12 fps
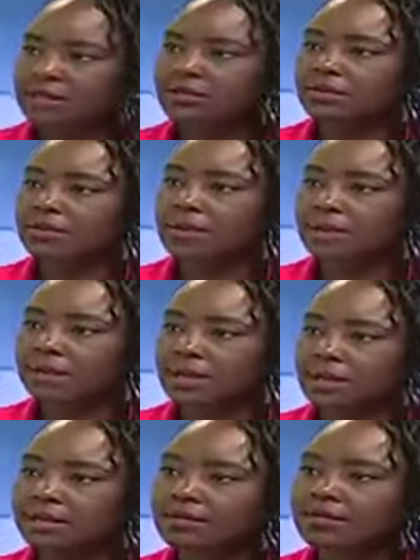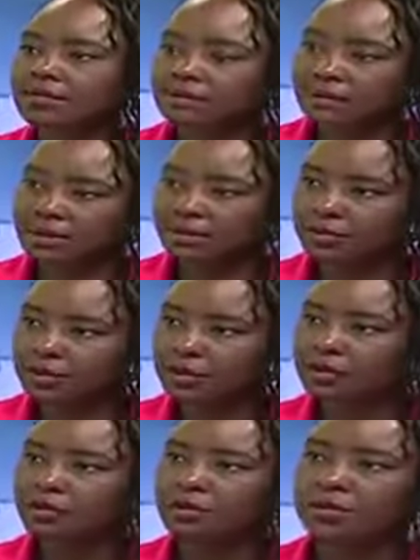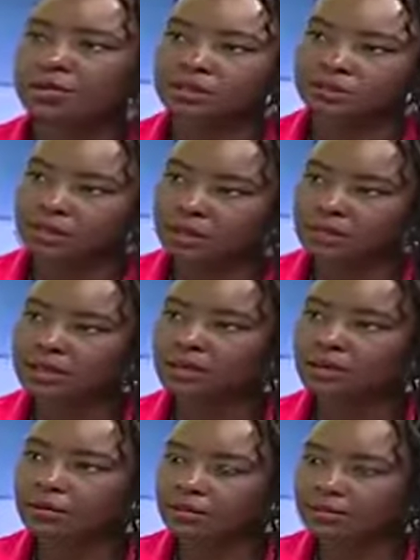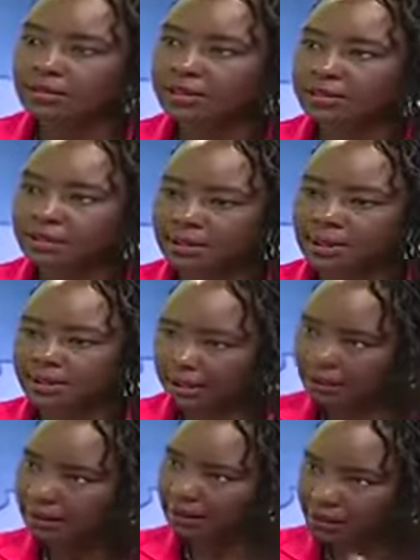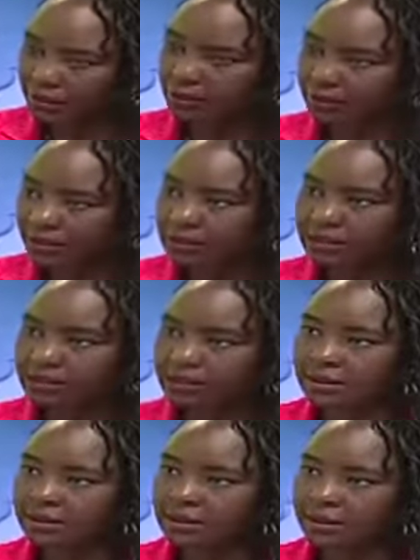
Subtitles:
so that as you graduate doctors or clinical officers, then they know this?